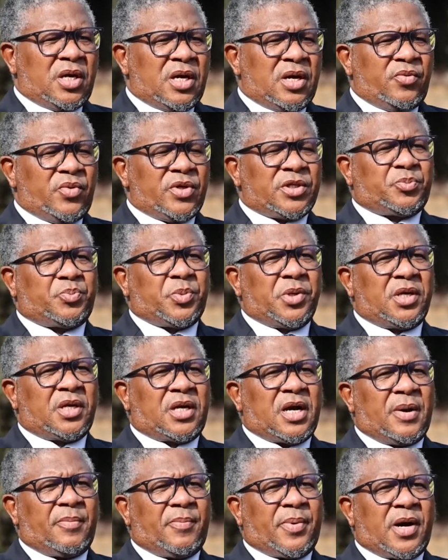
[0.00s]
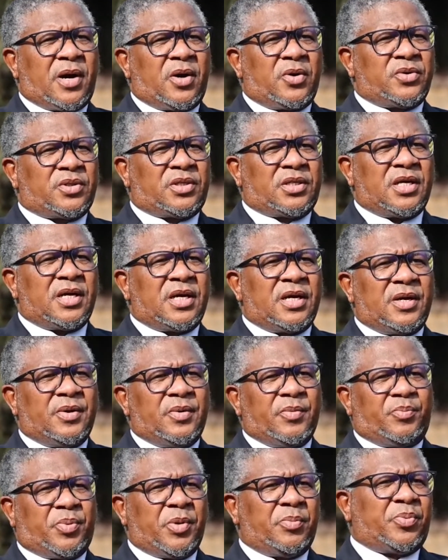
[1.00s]
We speak about
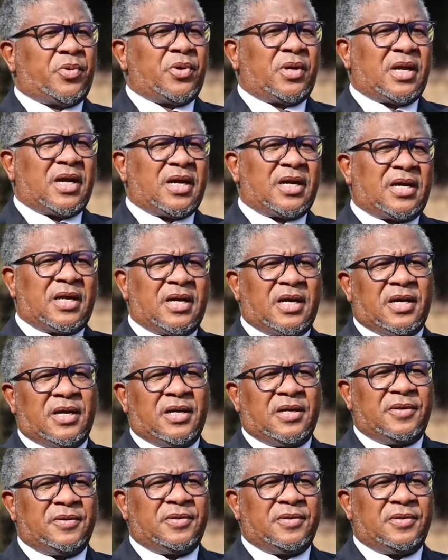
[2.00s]
people like her.